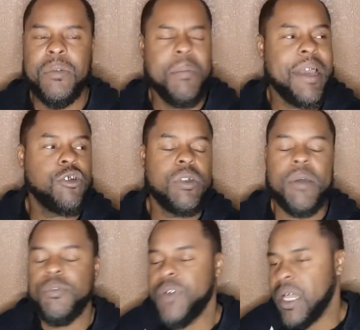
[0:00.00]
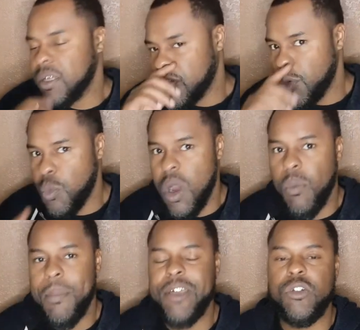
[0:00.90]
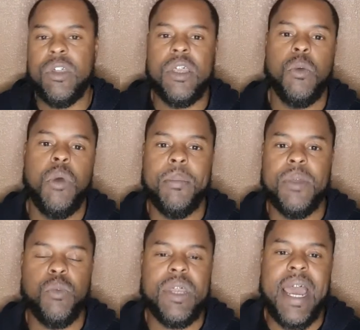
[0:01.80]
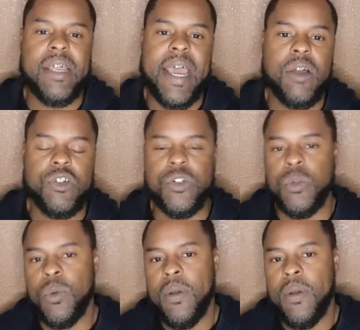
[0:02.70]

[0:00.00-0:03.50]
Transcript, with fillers: What makes you think, fellas, for one, what makes you think your woman will not out you?